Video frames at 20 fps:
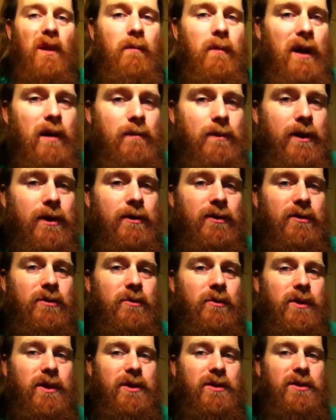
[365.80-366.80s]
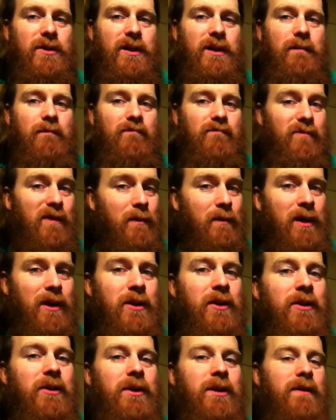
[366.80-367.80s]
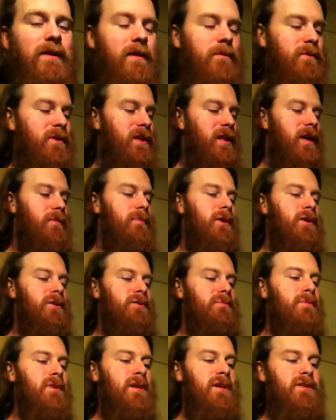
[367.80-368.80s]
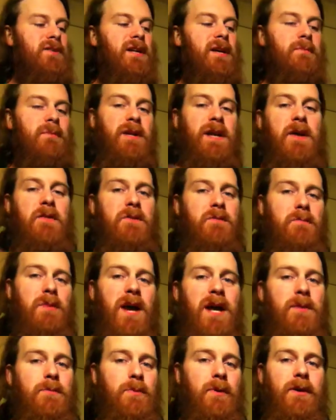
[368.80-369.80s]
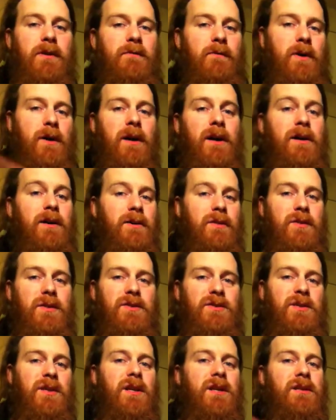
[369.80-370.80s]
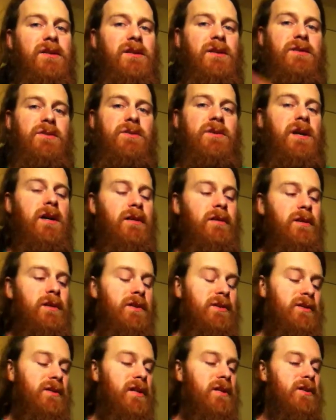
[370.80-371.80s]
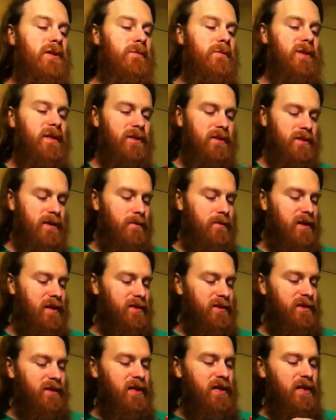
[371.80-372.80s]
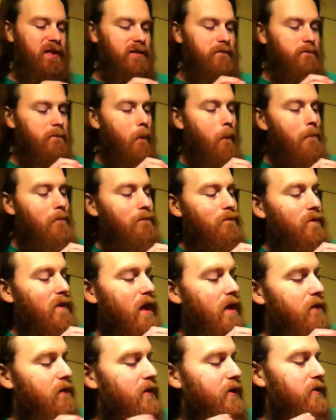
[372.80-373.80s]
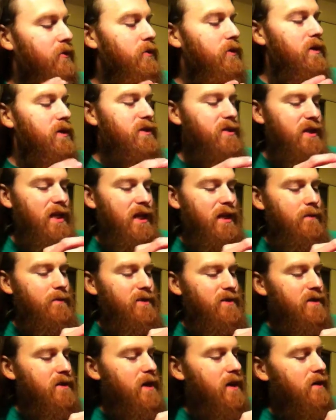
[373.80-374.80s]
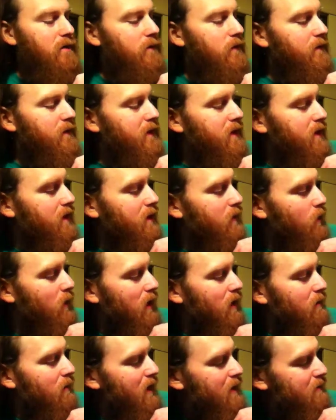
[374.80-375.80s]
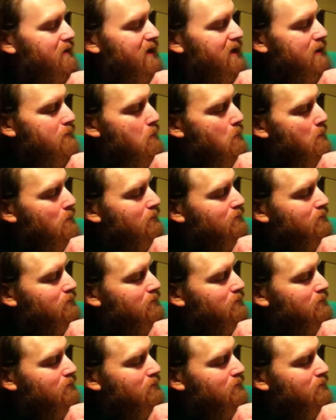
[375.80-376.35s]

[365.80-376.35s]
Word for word: my boast was, um, am I going to live up to that boast? Because I'm going to have to bite pretty far into this to get to this chocolatey center because I'm not seeing it. A visual exam is not revealing where it might be.